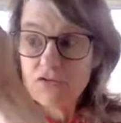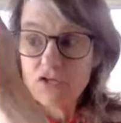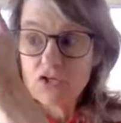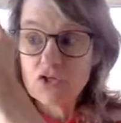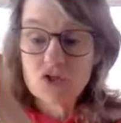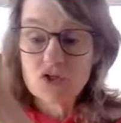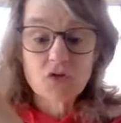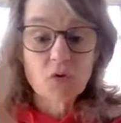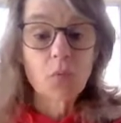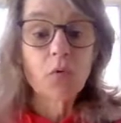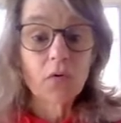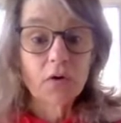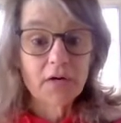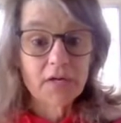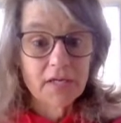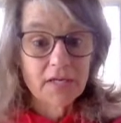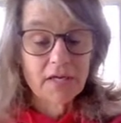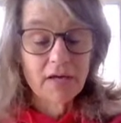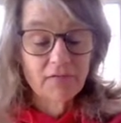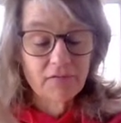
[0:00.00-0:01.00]

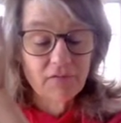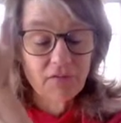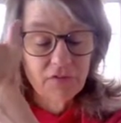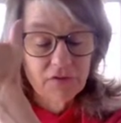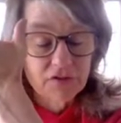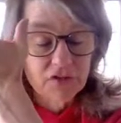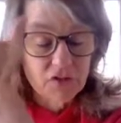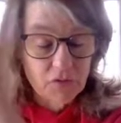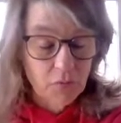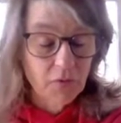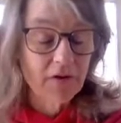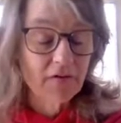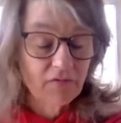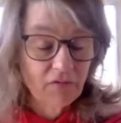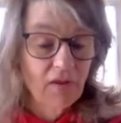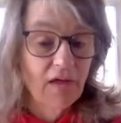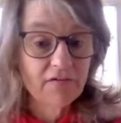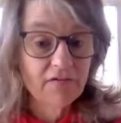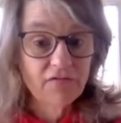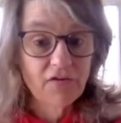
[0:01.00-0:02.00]
story
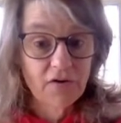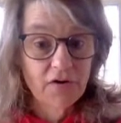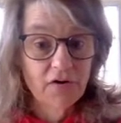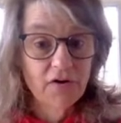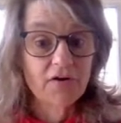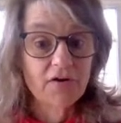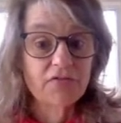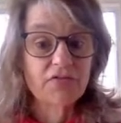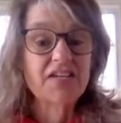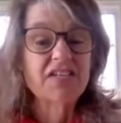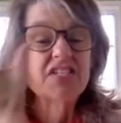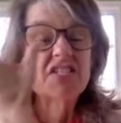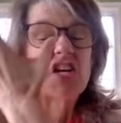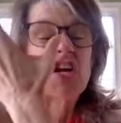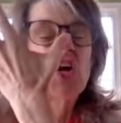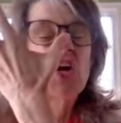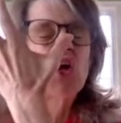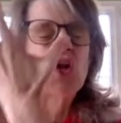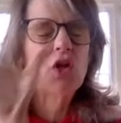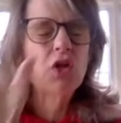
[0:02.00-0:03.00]
of life on Earth is
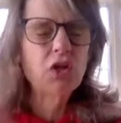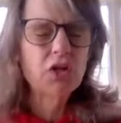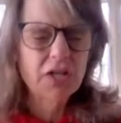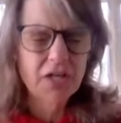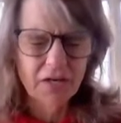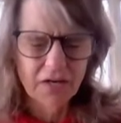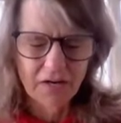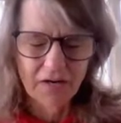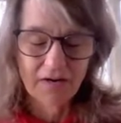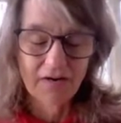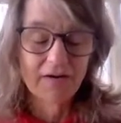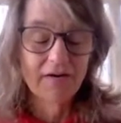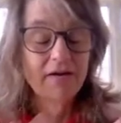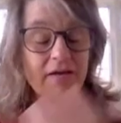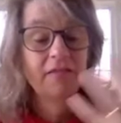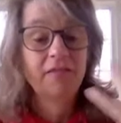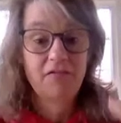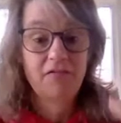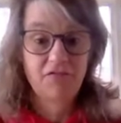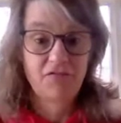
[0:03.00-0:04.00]
clear
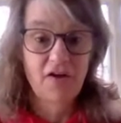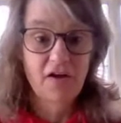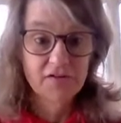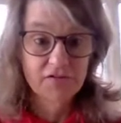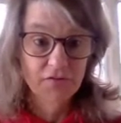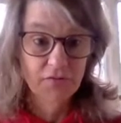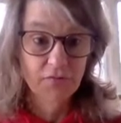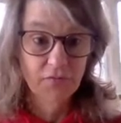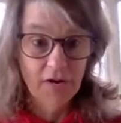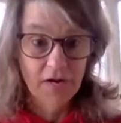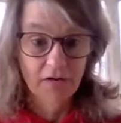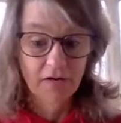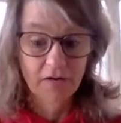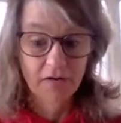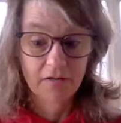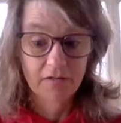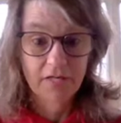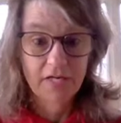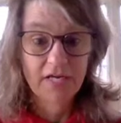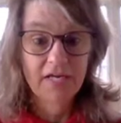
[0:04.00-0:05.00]
in the fossil
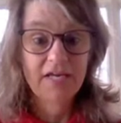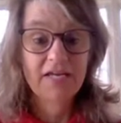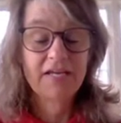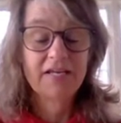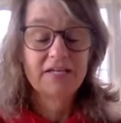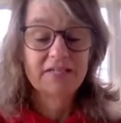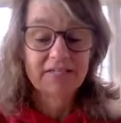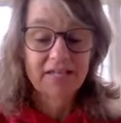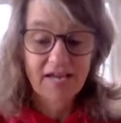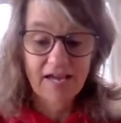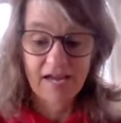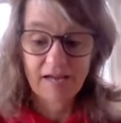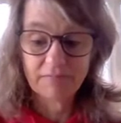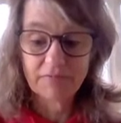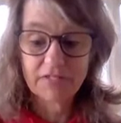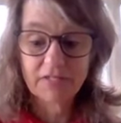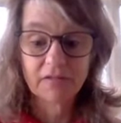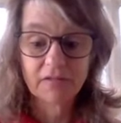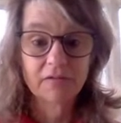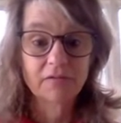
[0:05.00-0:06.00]
record. It is
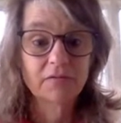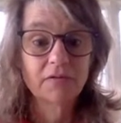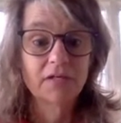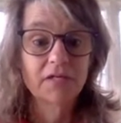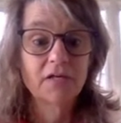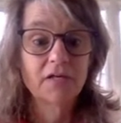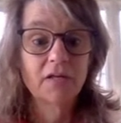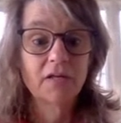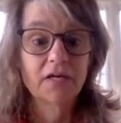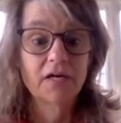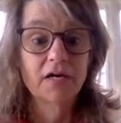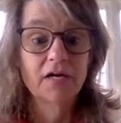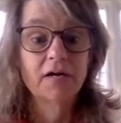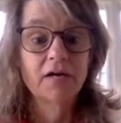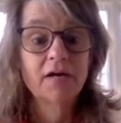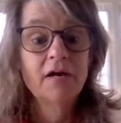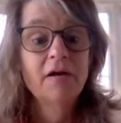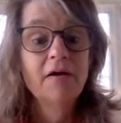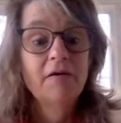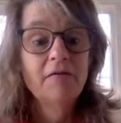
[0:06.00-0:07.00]
absolutely
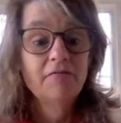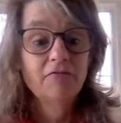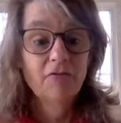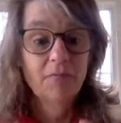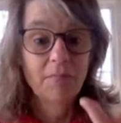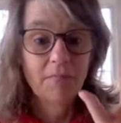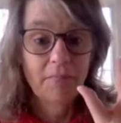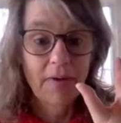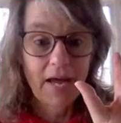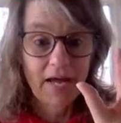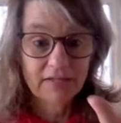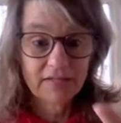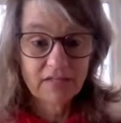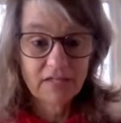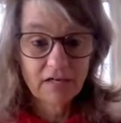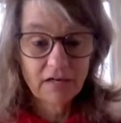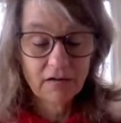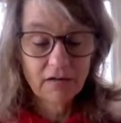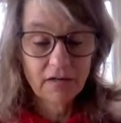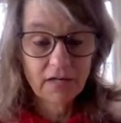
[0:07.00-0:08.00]
clear. From
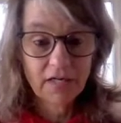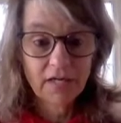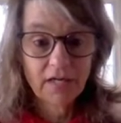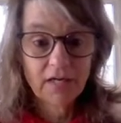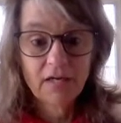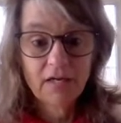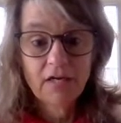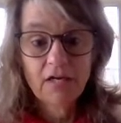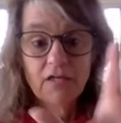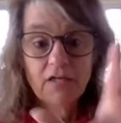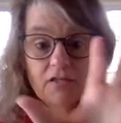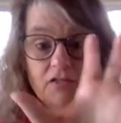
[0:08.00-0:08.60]
bacteria